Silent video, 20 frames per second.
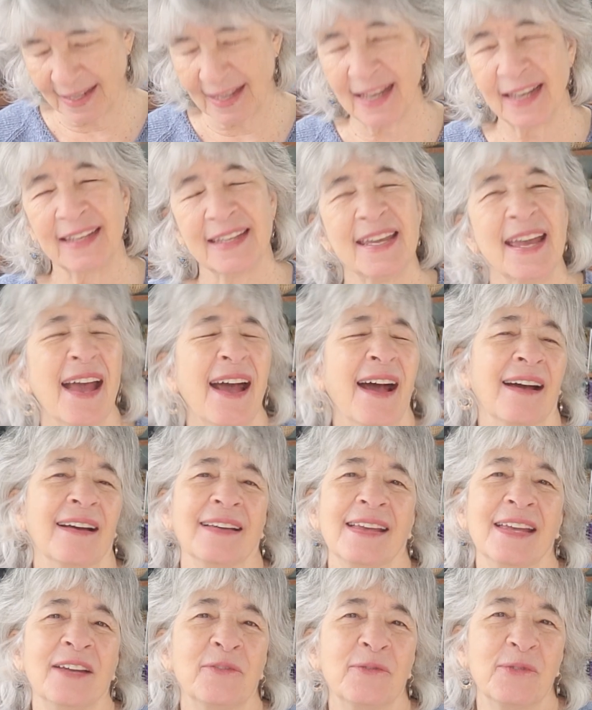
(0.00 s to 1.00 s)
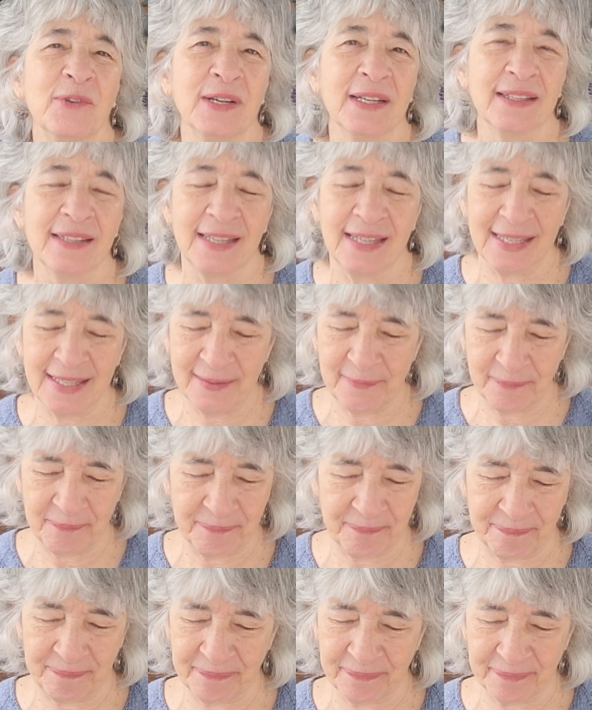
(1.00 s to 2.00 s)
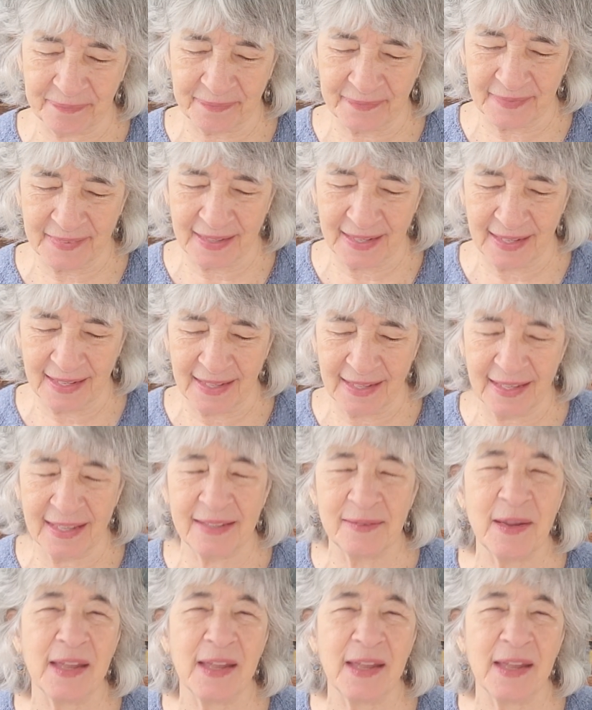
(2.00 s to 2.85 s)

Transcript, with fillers: it, yeah, it really, it,